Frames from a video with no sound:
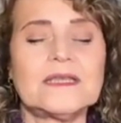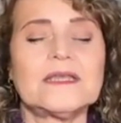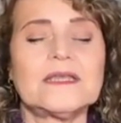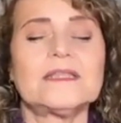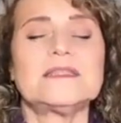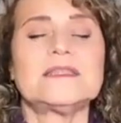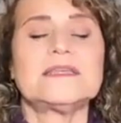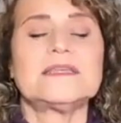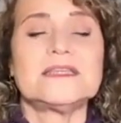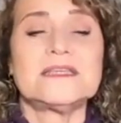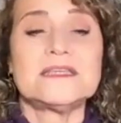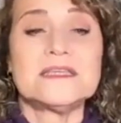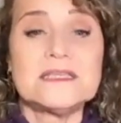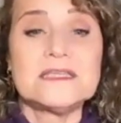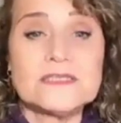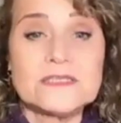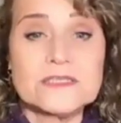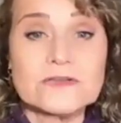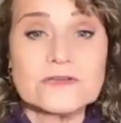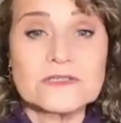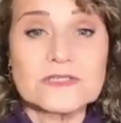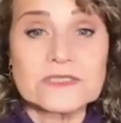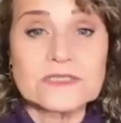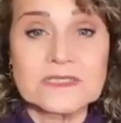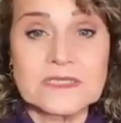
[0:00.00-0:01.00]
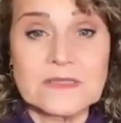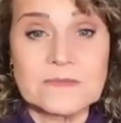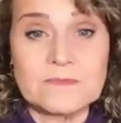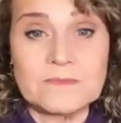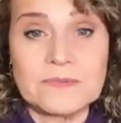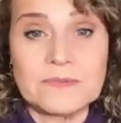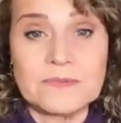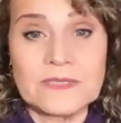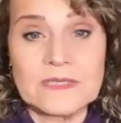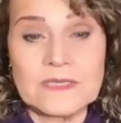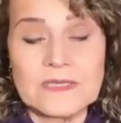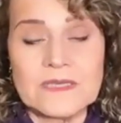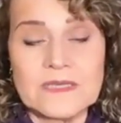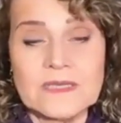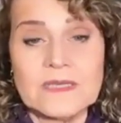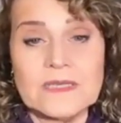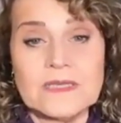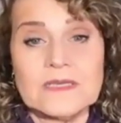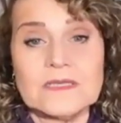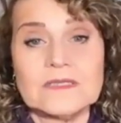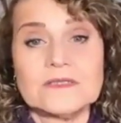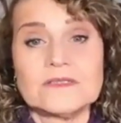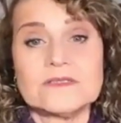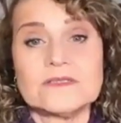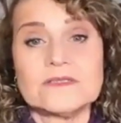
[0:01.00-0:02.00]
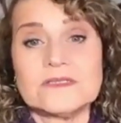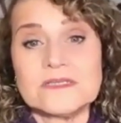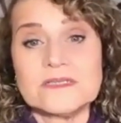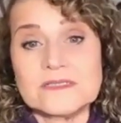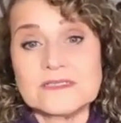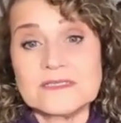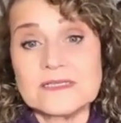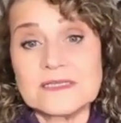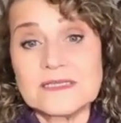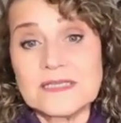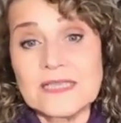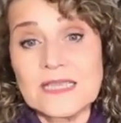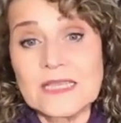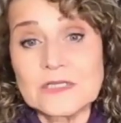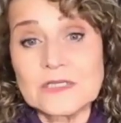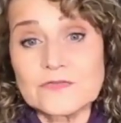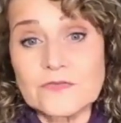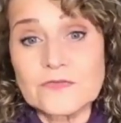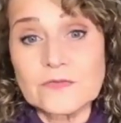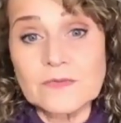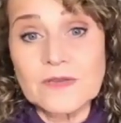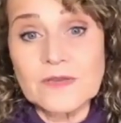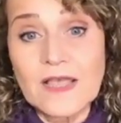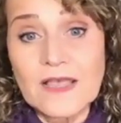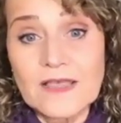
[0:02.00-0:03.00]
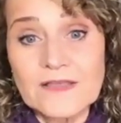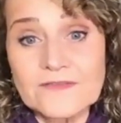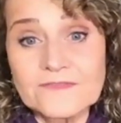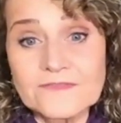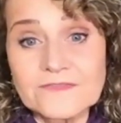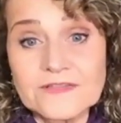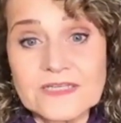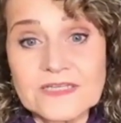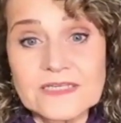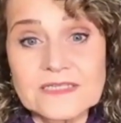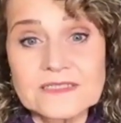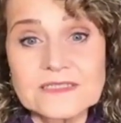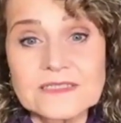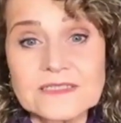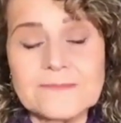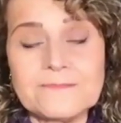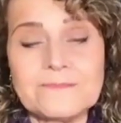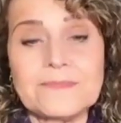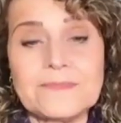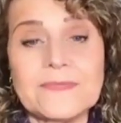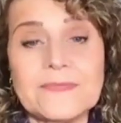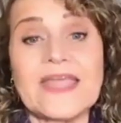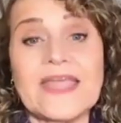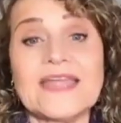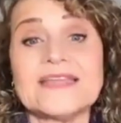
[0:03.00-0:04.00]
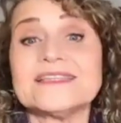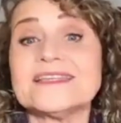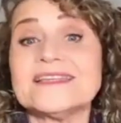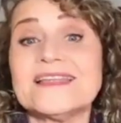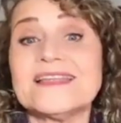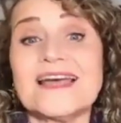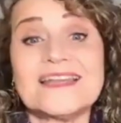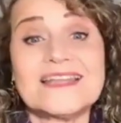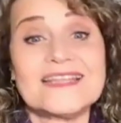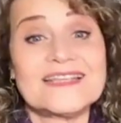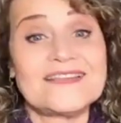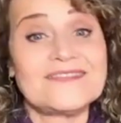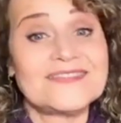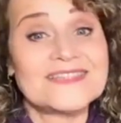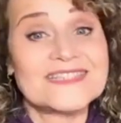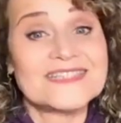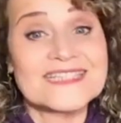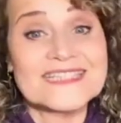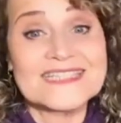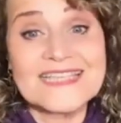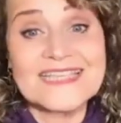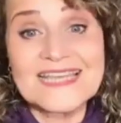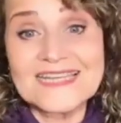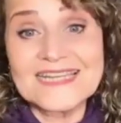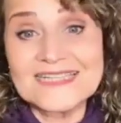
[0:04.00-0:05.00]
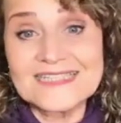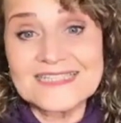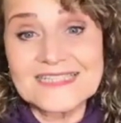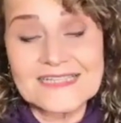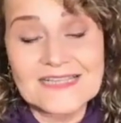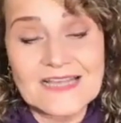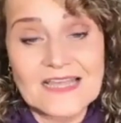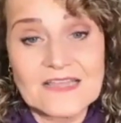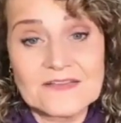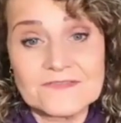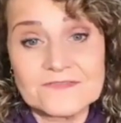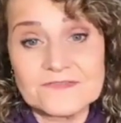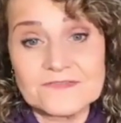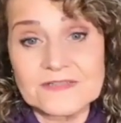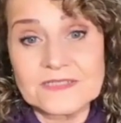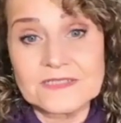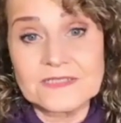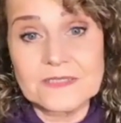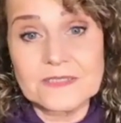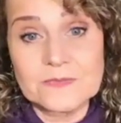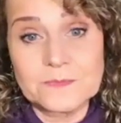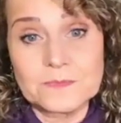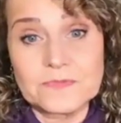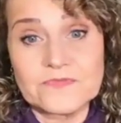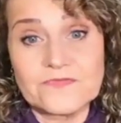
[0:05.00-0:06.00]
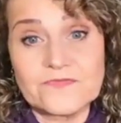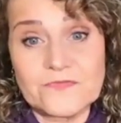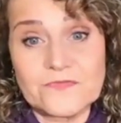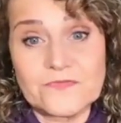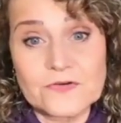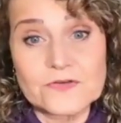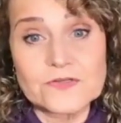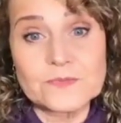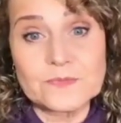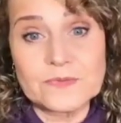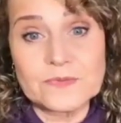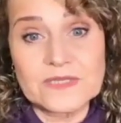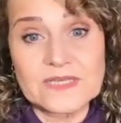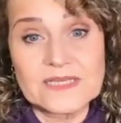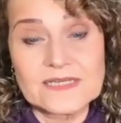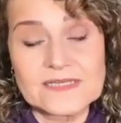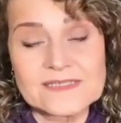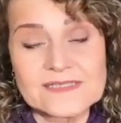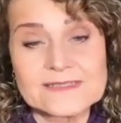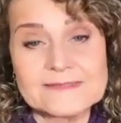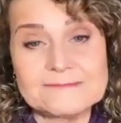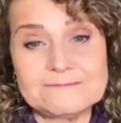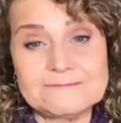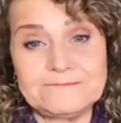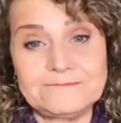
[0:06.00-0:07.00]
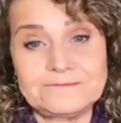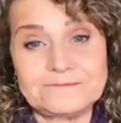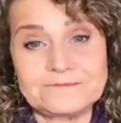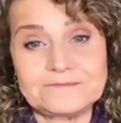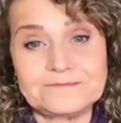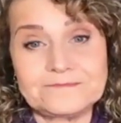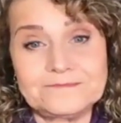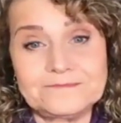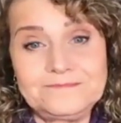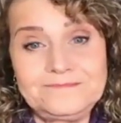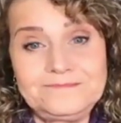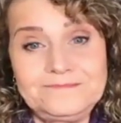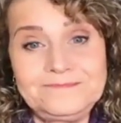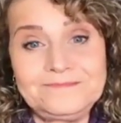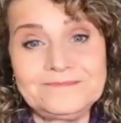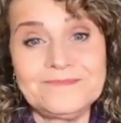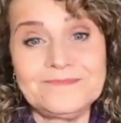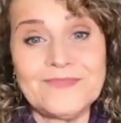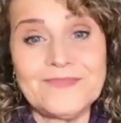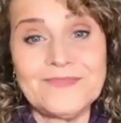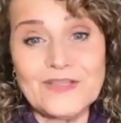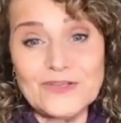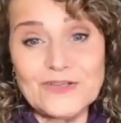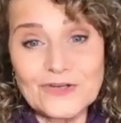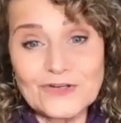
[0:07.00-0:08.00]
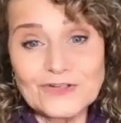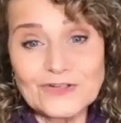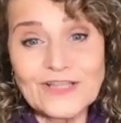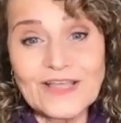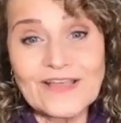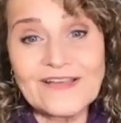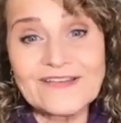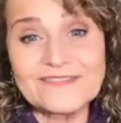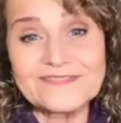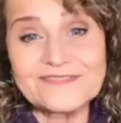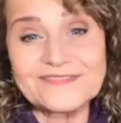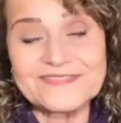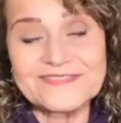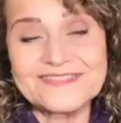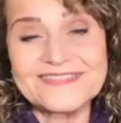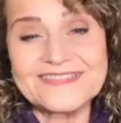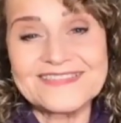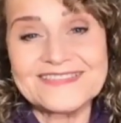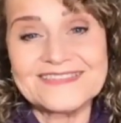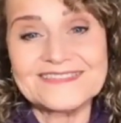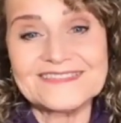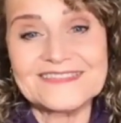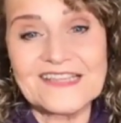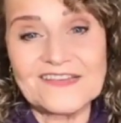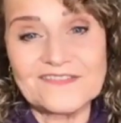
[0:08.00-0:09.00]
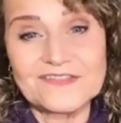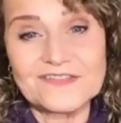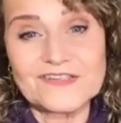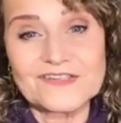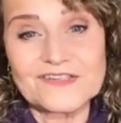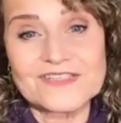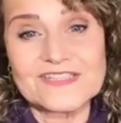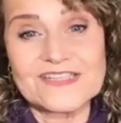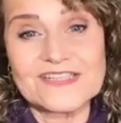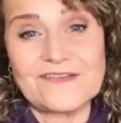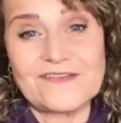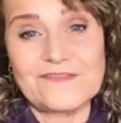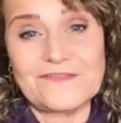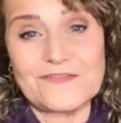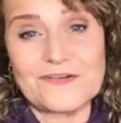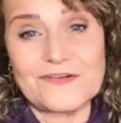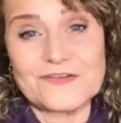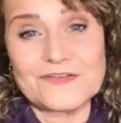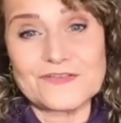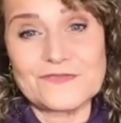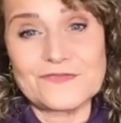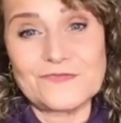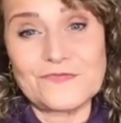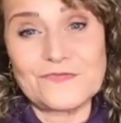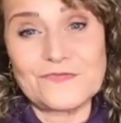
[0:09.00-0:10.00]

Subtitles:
the easier it's going to be to disengage from conflict and to not even to get into conflict in the first place. Your love, love yourself first and